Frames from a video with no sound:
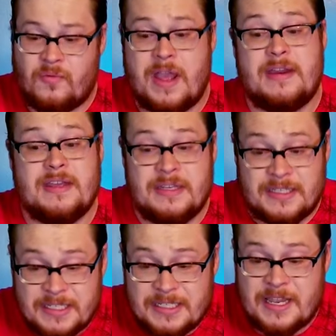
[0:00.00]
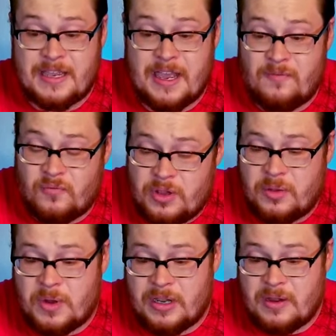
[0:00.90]
Ren is sick. I
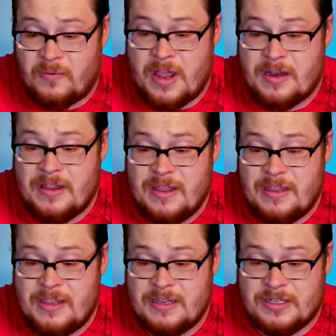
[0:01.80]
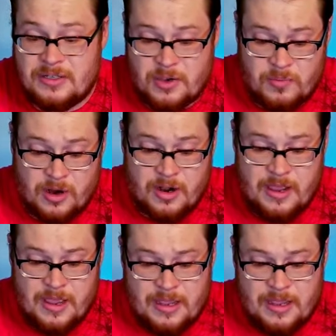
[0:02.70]
really want to get Ren. He is a dope card.